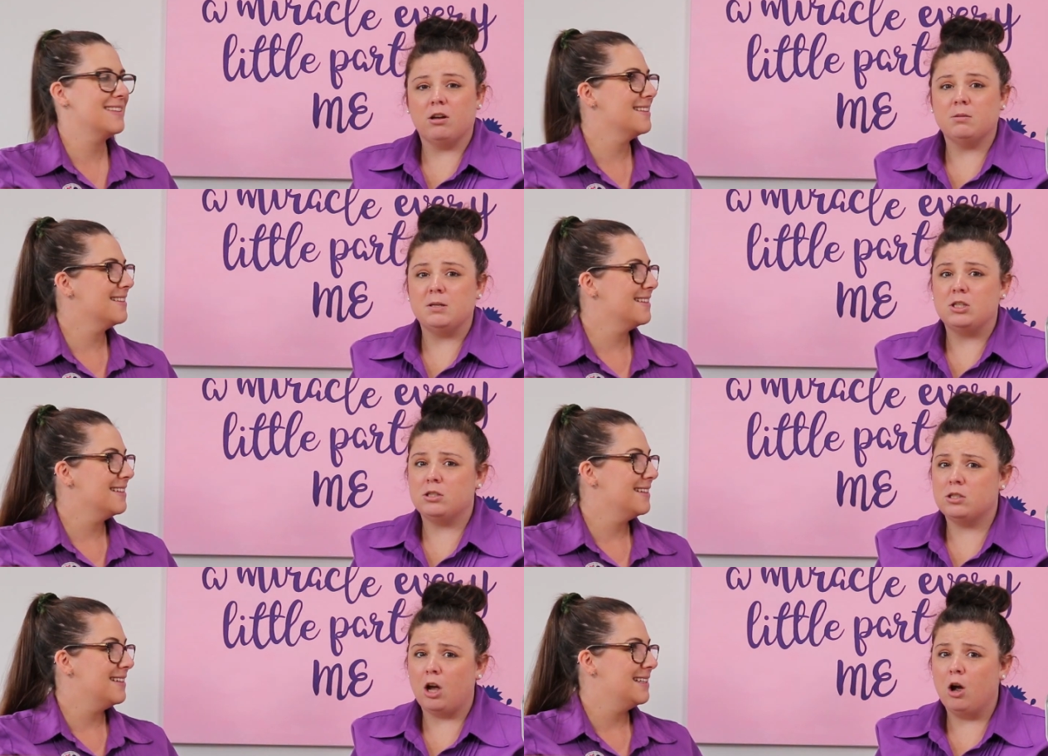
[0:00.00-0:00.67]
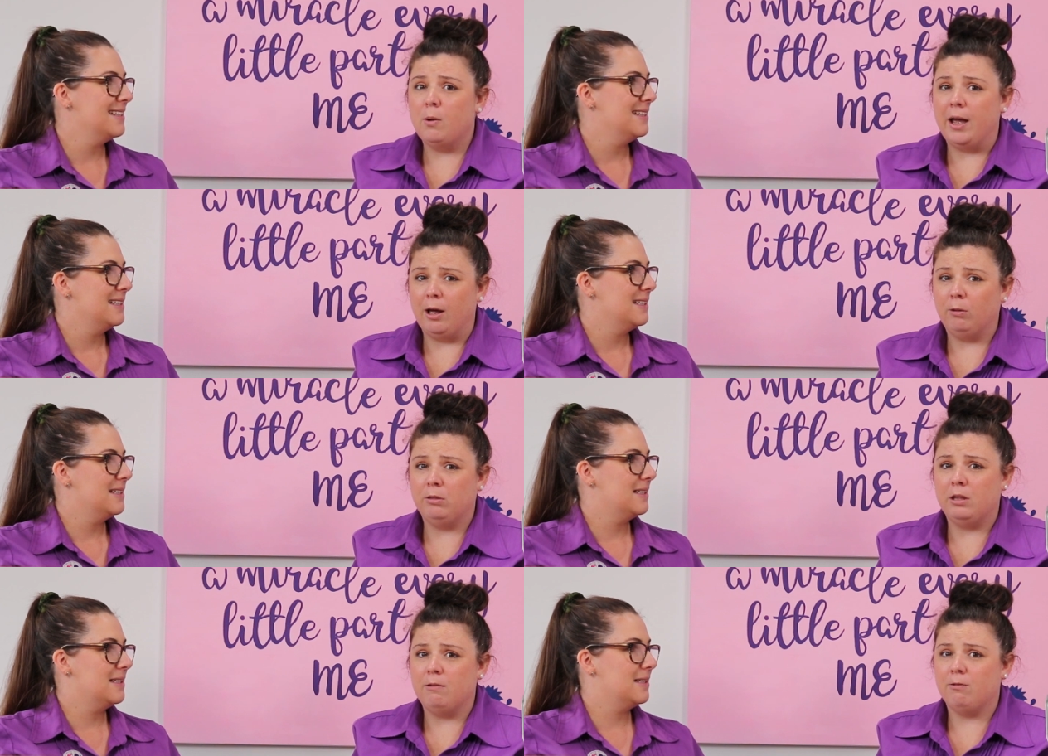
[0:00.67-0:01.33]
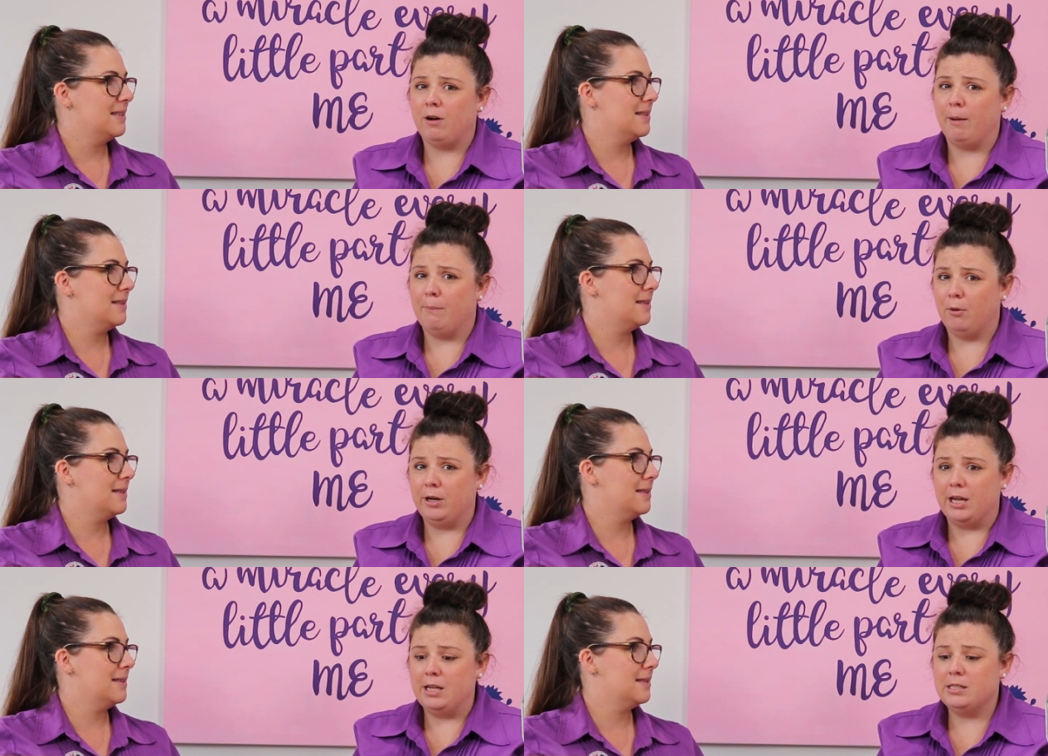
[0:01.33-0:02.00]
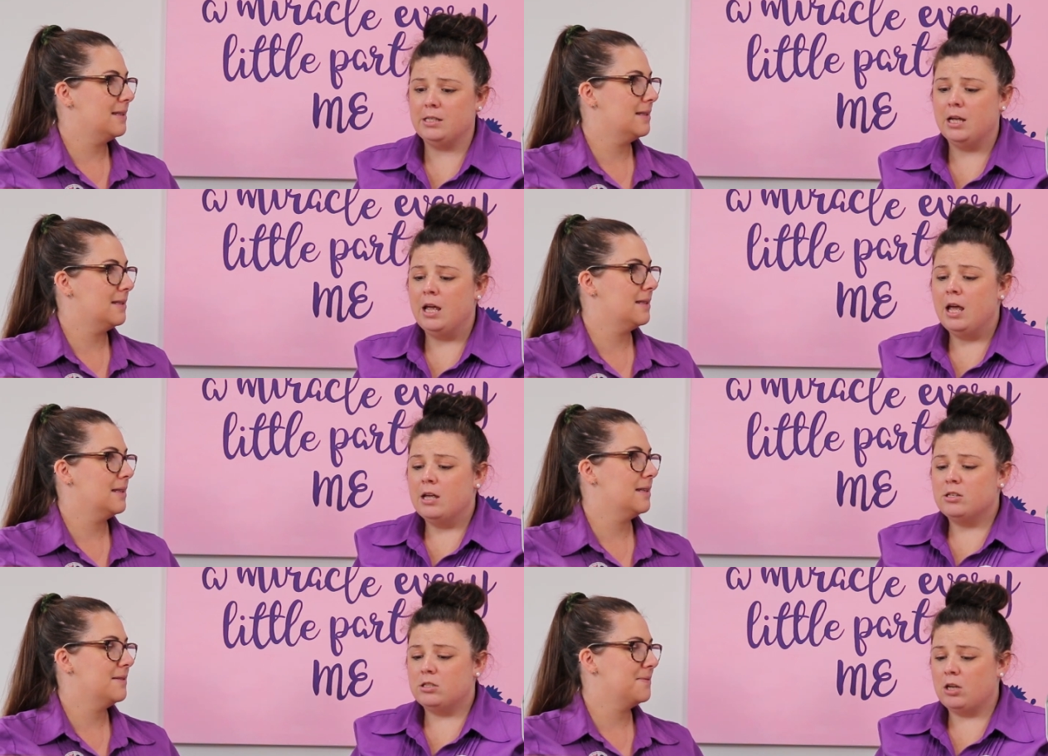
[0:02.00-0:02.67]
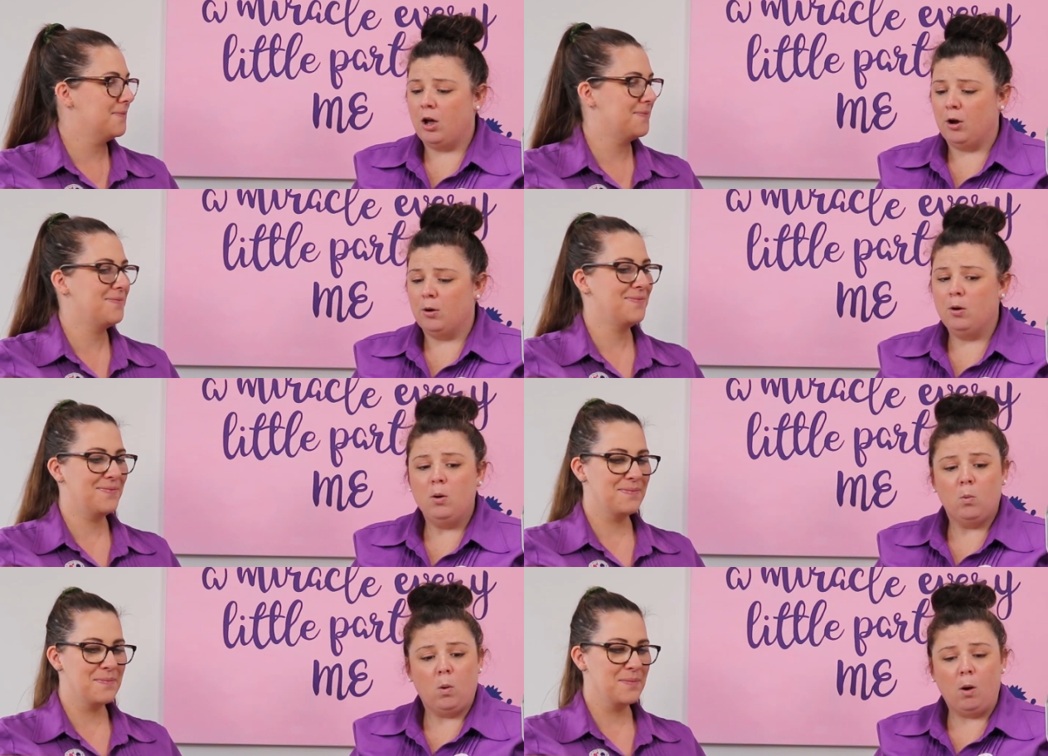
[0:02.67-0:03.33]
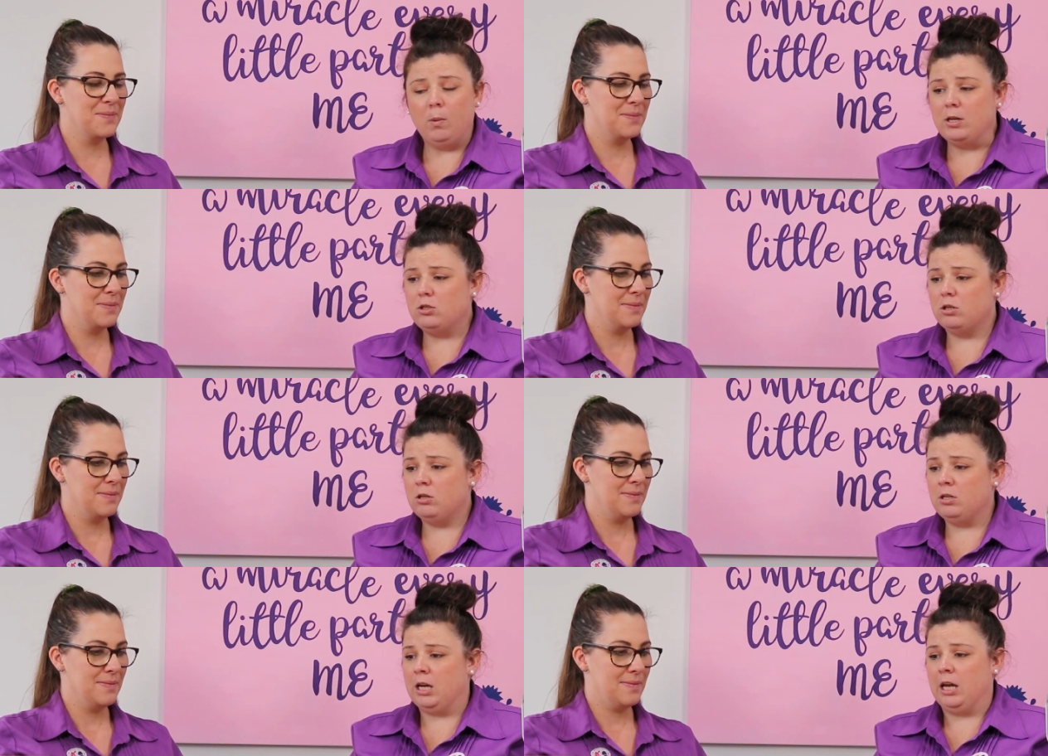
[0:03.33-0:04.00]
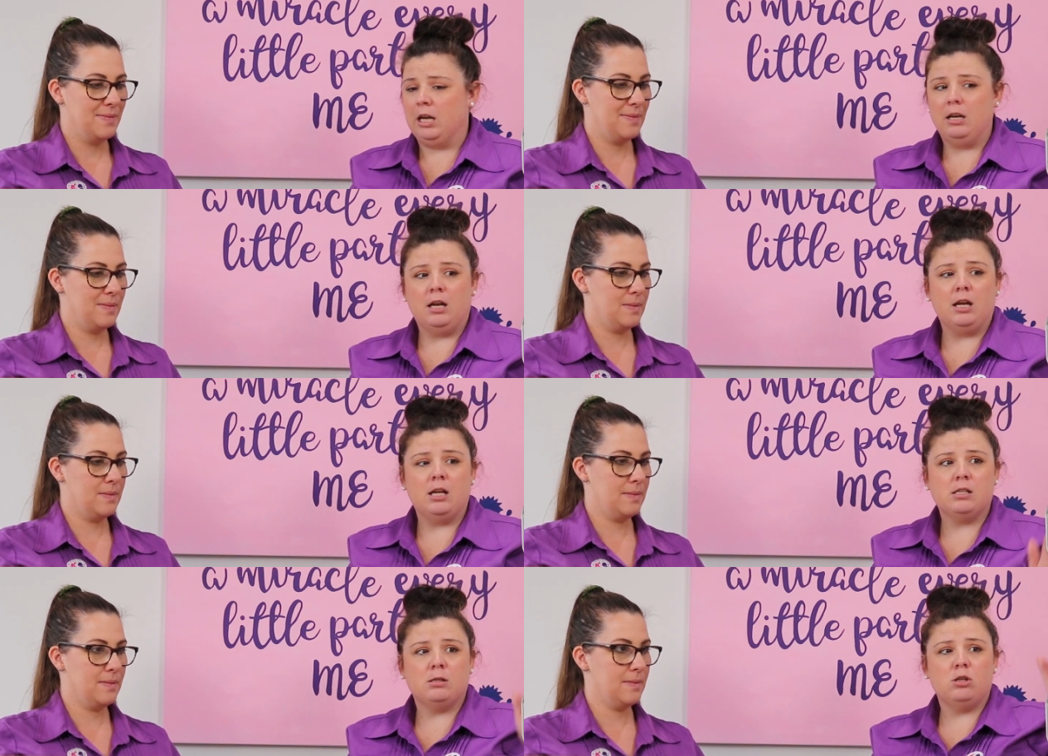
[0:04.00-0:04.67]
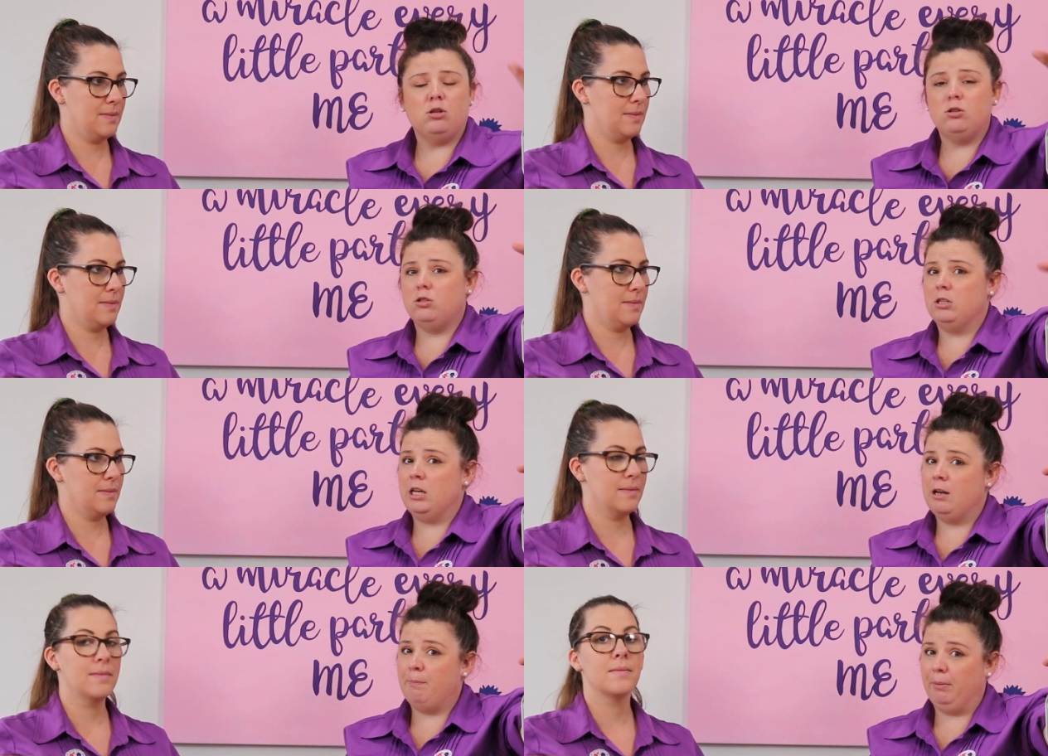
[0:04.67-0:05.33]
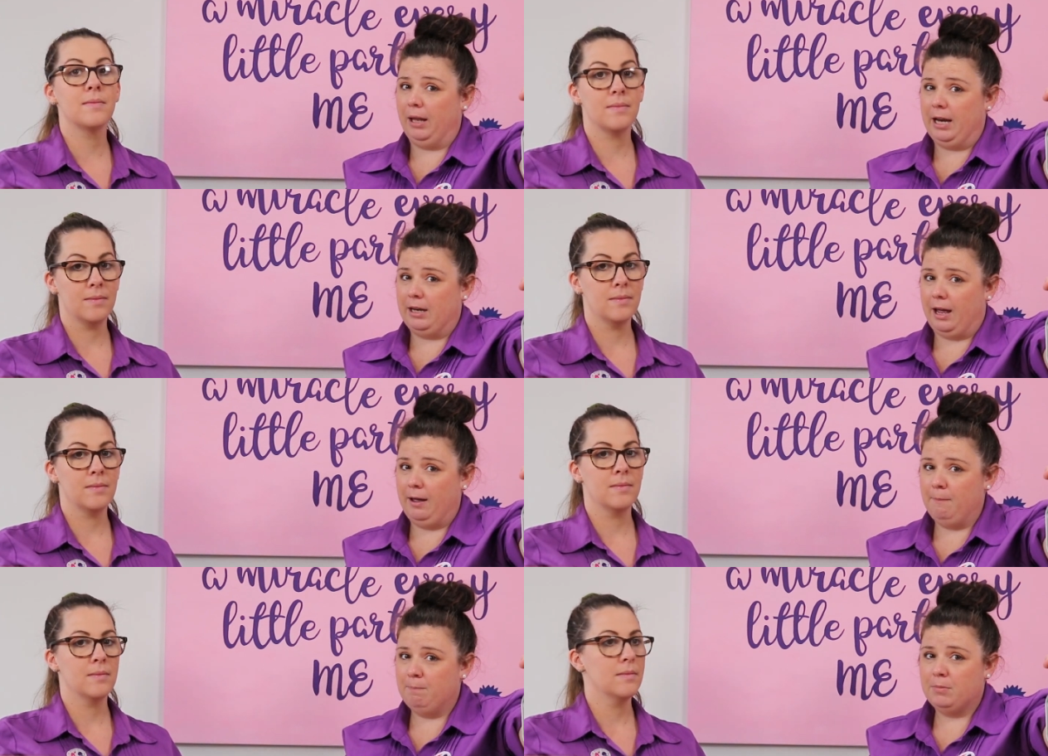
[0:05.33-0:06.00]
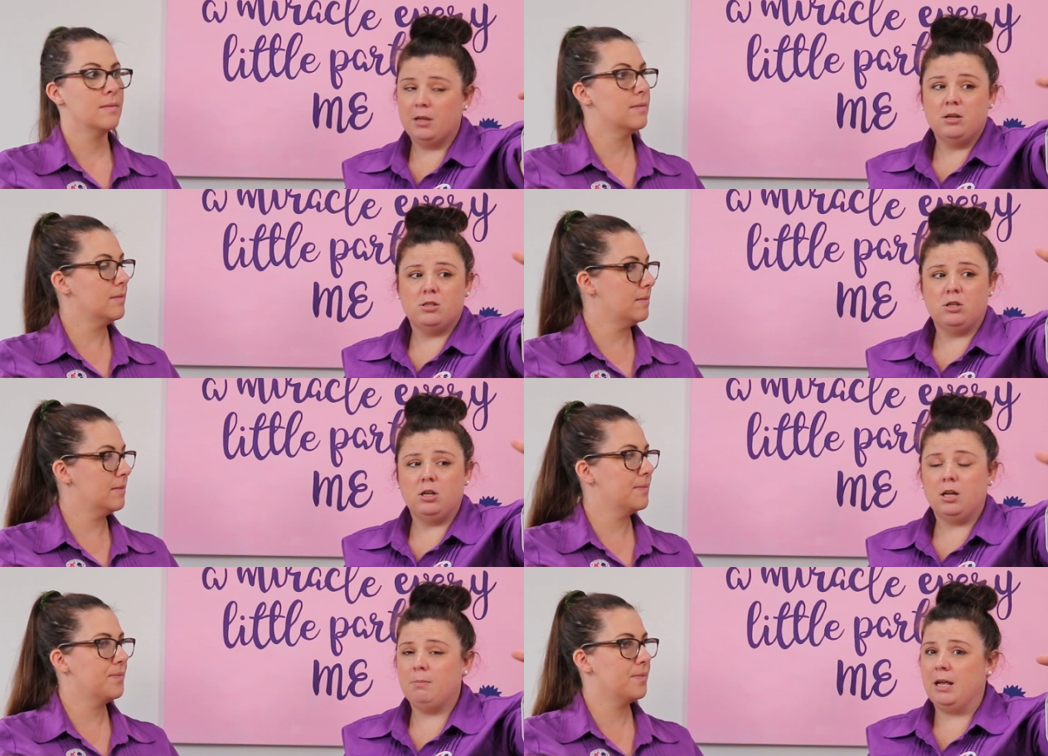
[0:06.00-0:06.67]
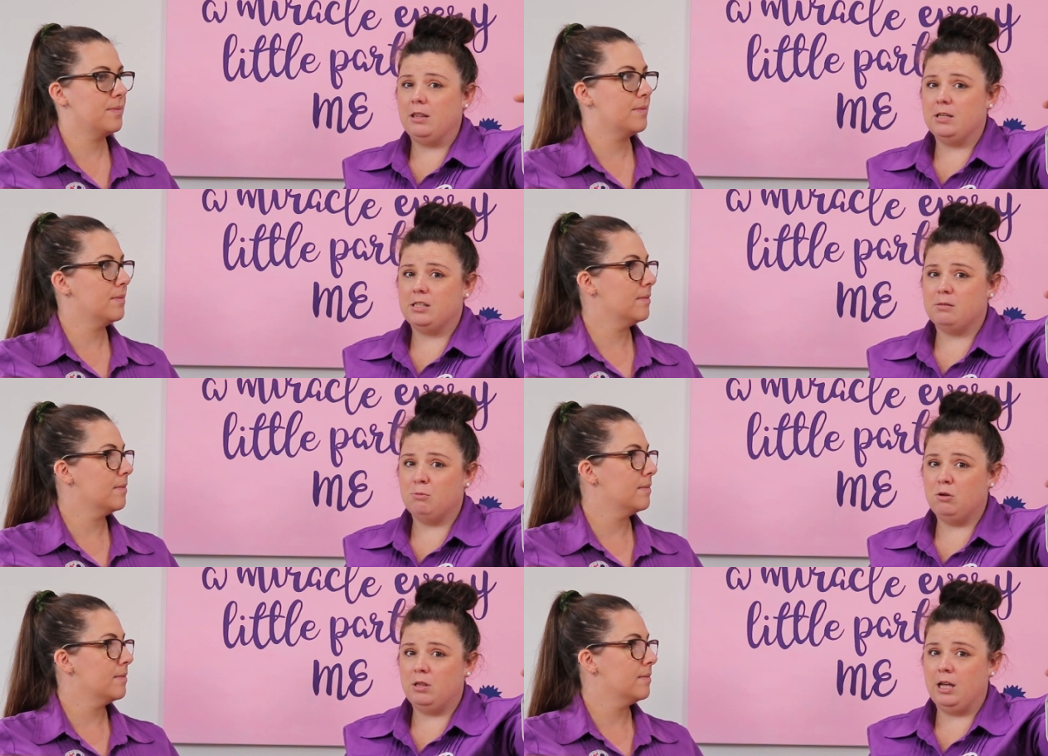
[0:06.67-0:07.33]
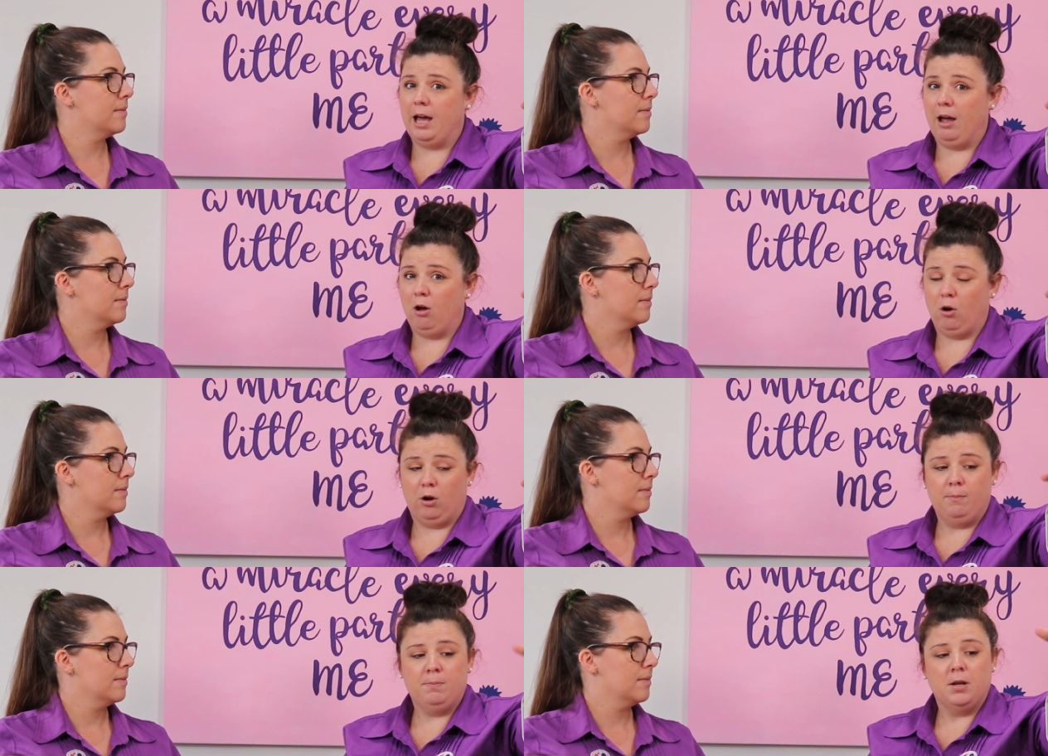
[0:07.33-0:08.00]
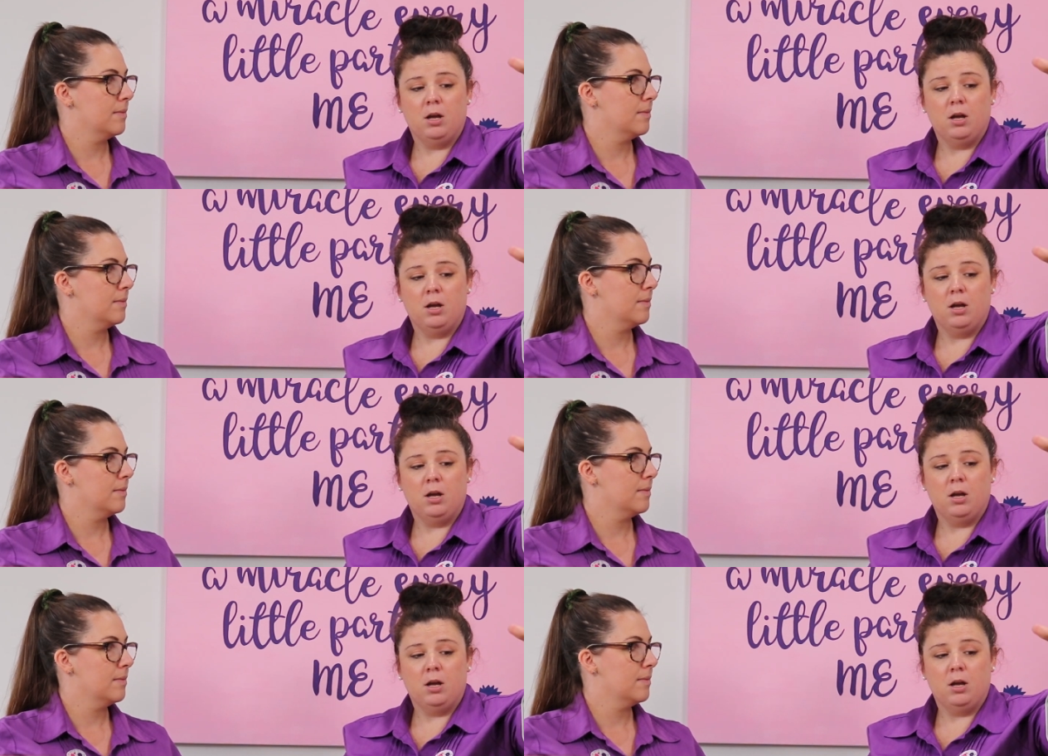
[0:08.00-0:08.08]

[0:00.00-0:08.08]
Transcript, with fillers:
Speaker 1: going to be so healthy for our bodies. So what we do need is, you do need a blender. So you can make this smoothie at home.